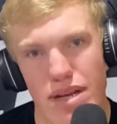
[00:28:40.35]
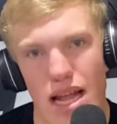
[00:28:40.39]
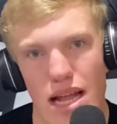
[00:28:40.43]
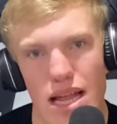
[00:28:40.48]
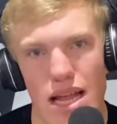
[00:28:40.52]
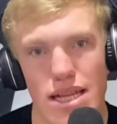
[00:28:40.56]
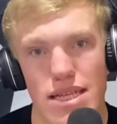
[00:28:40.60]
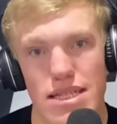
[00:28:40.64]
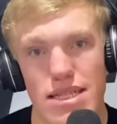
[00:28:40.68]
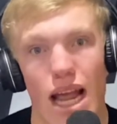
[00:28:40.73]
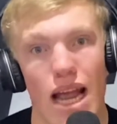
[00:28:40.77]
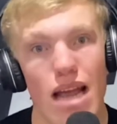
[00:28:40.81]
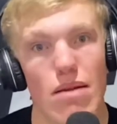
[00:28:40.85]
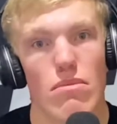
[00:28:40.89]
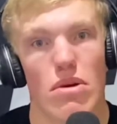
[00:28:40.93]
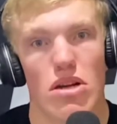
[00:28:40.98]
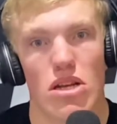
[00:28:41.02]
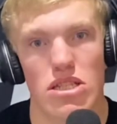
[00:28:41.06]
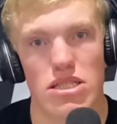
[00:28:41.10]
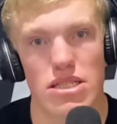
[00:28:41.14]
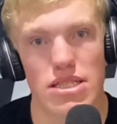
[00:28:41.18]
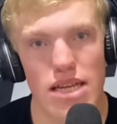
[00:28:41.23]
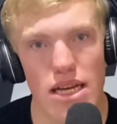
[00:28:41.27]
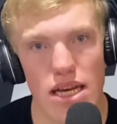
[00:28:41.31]
That doesn't take
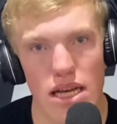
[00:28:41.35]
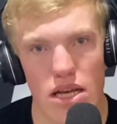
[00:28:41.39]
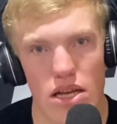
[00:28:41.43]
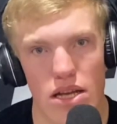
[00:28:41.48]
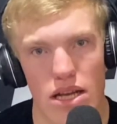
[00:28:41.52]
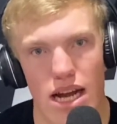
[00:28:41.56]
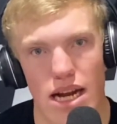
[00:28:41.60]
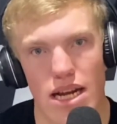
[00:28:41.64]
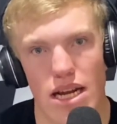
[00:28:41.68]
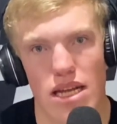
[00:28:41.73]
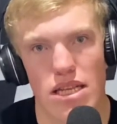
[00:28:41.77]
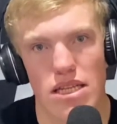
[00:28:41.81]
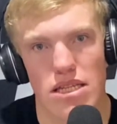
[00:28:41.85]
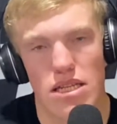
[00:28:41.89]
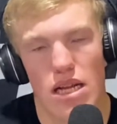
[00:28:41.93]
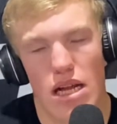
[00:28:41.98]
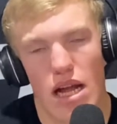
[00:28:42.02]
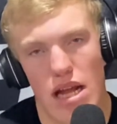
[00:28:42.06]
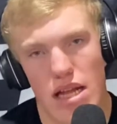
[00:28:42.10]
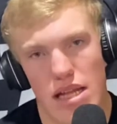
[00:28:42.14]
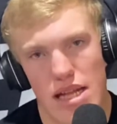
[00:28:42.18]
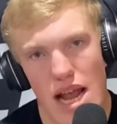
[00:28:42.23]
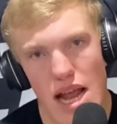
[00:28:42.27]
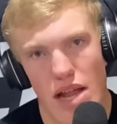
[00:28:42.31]
much skill. It doesn't
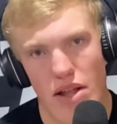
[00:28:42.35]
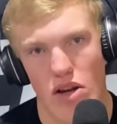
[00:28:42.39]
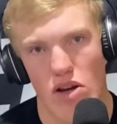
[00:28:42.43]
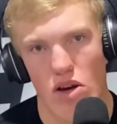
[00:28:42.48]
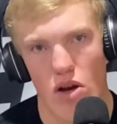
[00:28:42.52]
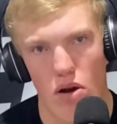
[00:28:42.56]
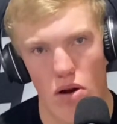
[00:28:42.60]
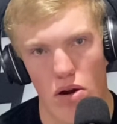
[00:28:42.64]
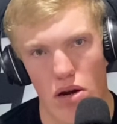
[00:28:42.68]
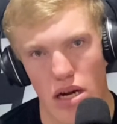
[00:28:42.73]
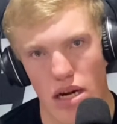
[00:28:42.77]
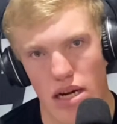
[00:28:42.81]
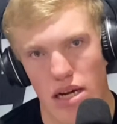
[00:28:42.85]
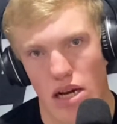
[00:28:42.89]
allow the car.